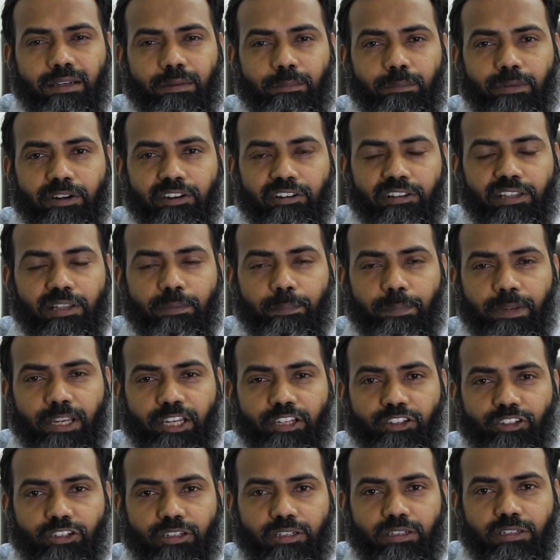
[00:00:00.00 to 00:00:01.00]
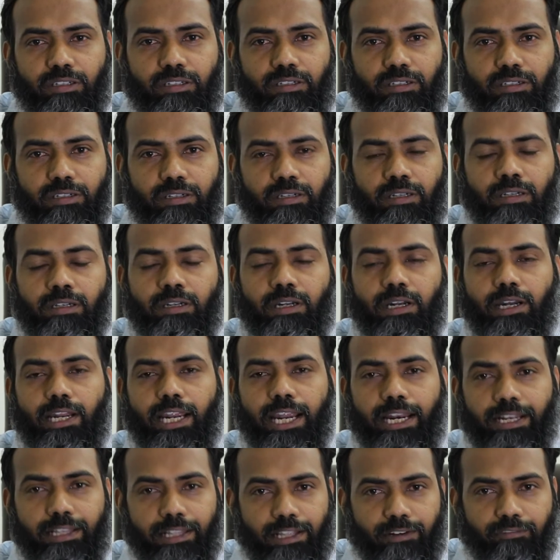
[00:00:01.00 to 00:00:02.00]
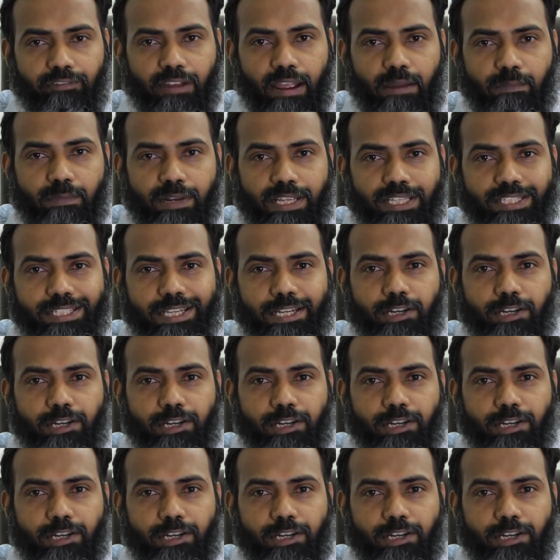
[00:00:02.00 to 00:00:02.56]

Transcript: between the patient and their families